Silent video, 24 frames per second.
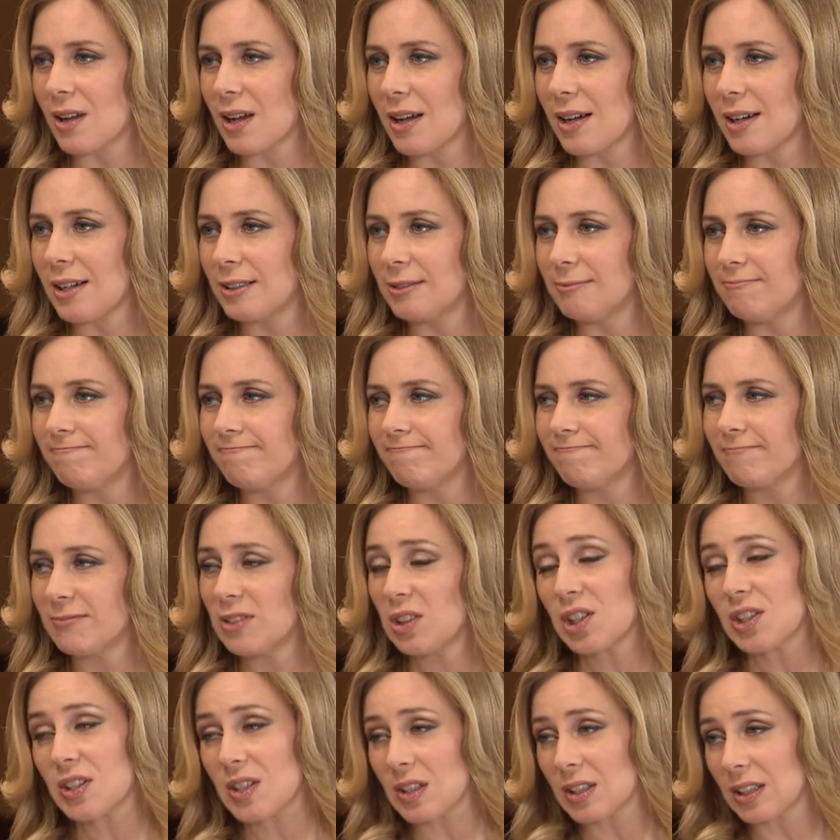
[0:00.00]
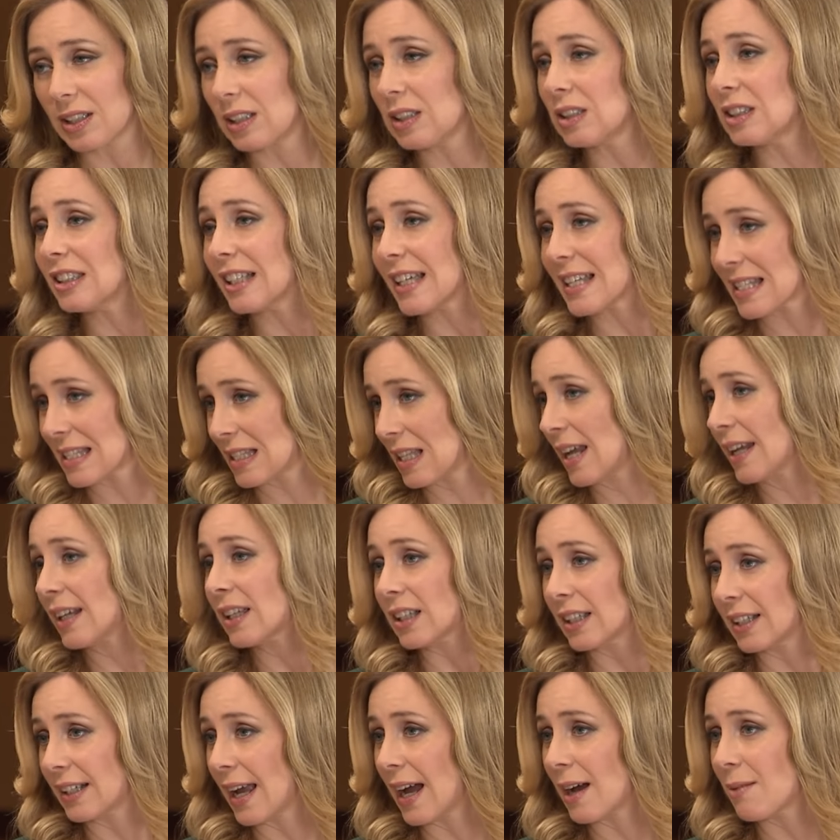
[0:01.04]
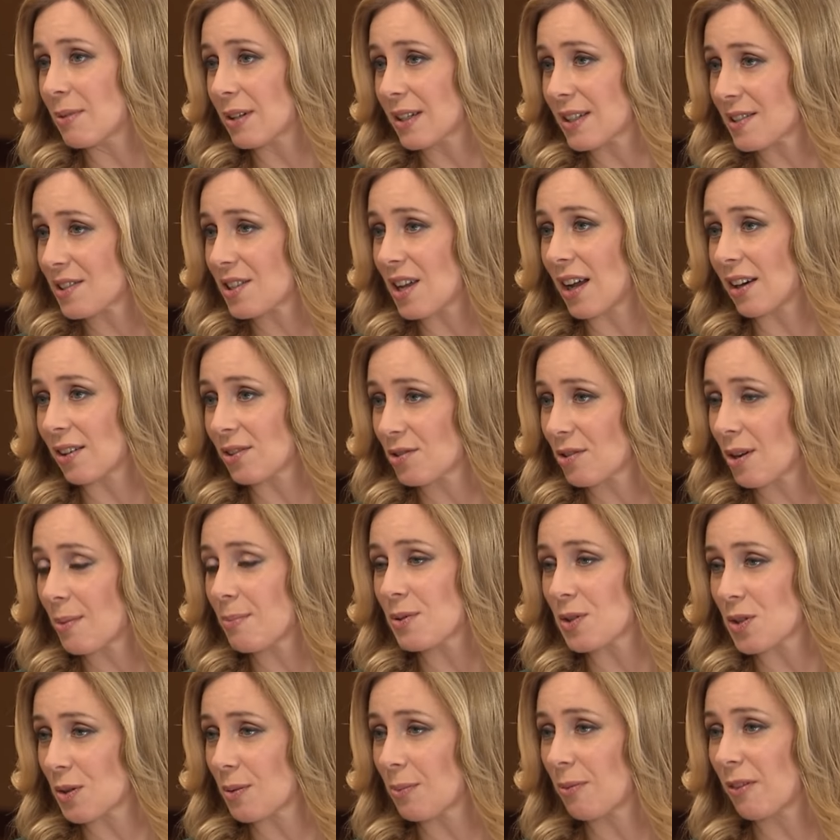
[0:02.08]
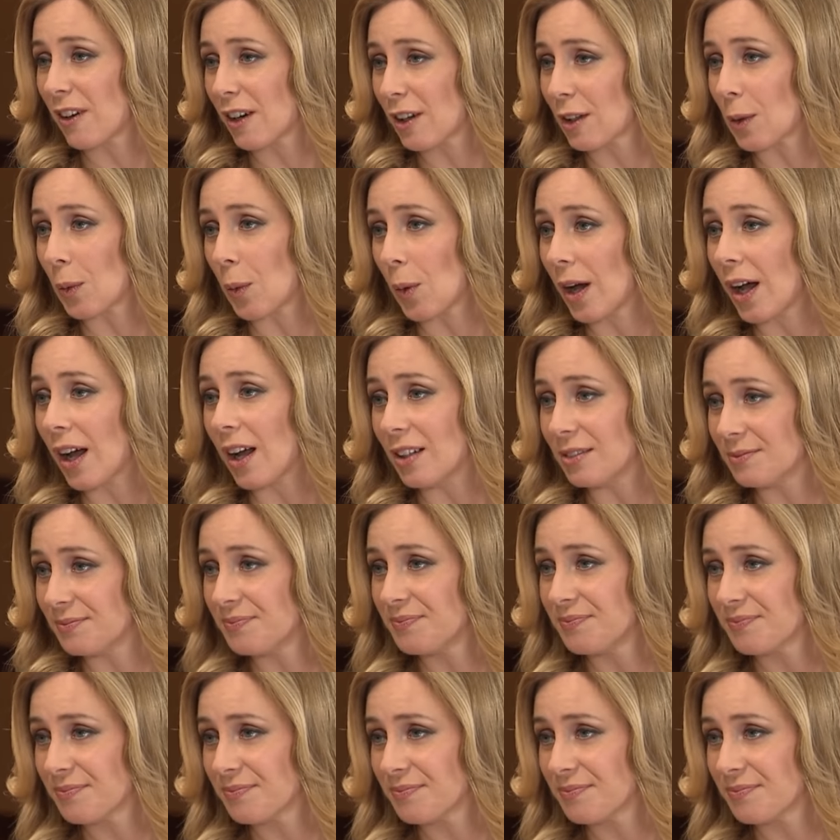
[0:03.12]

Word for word: Um, looks a little less likely now because Donald Trump is doing fairly well